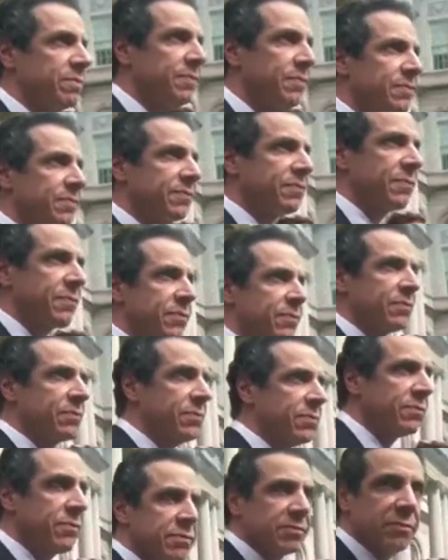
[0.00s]
Mr.
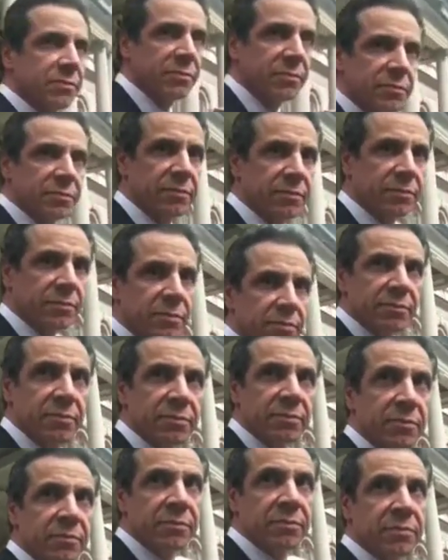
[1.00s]
Cuomo, the other
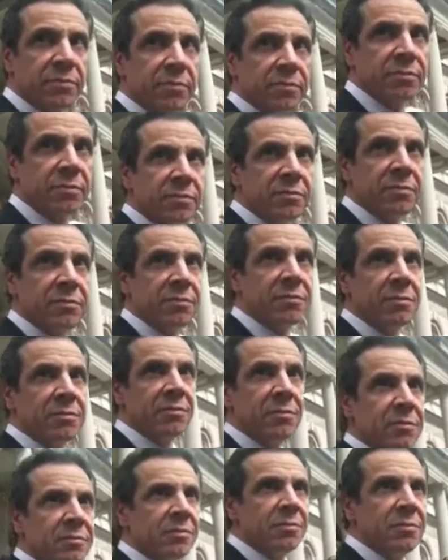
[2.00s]
day when you were
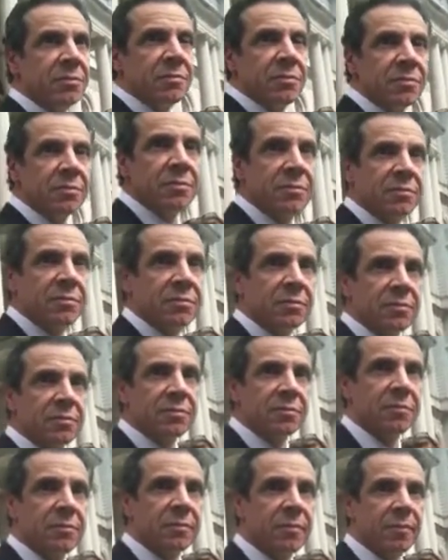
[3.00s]
here
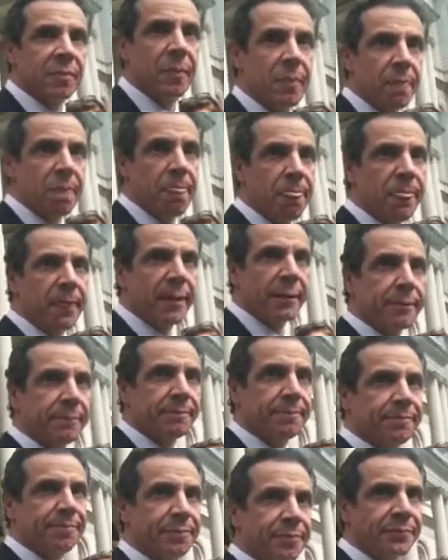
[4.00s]
for the Mayor
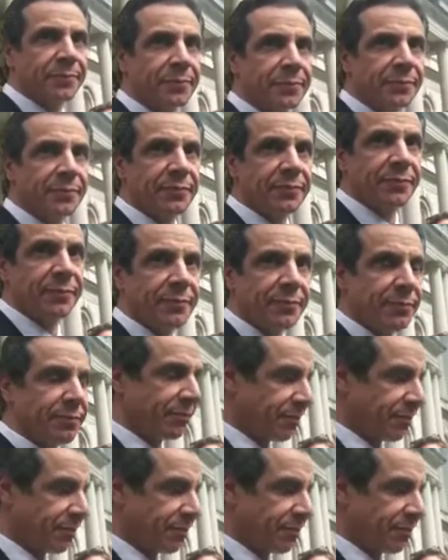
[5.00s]
Bloomberg endorsement, you